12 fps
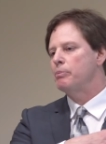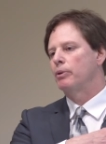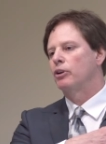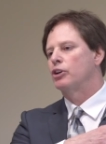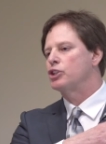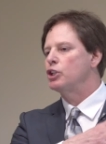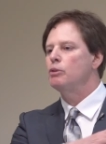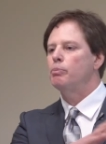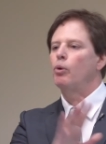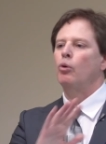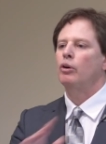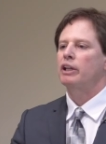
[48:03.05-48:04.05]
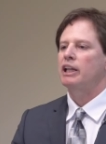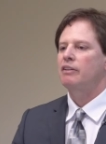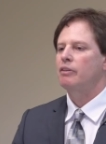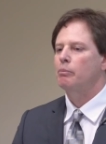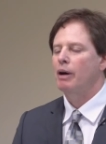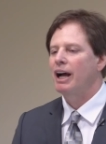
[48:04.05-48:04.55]
people are too poor to
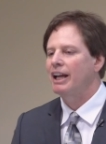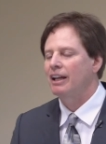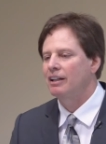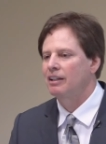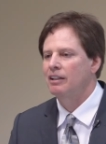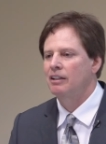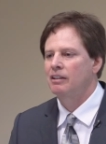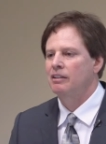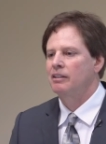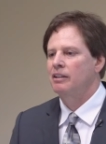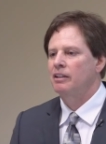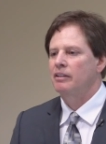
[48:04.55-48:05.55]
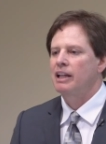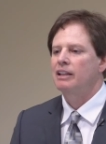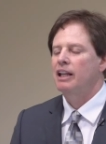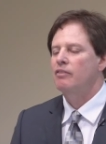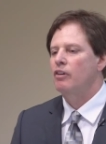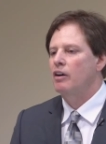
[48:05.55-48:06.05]
even buy it. They
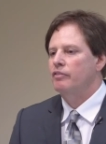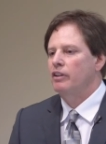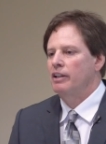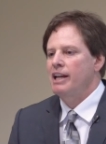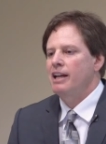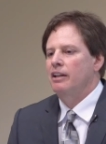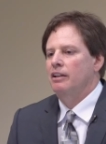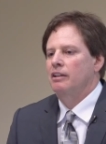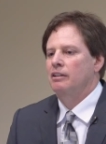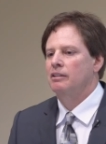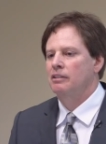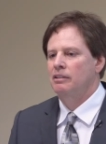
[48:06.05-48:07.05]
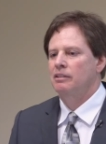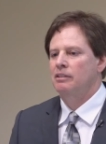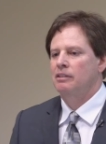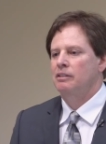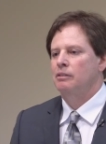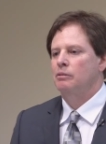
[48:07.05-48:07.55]
live off the land
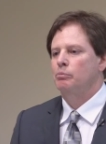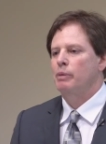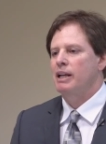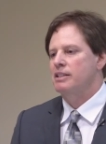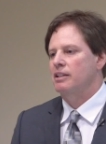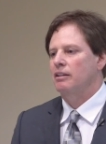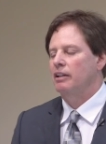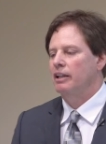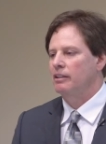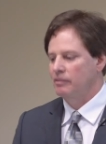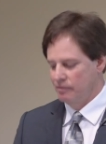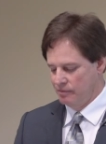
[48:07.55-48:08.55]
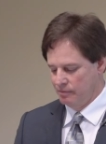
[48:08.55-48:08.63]
basically.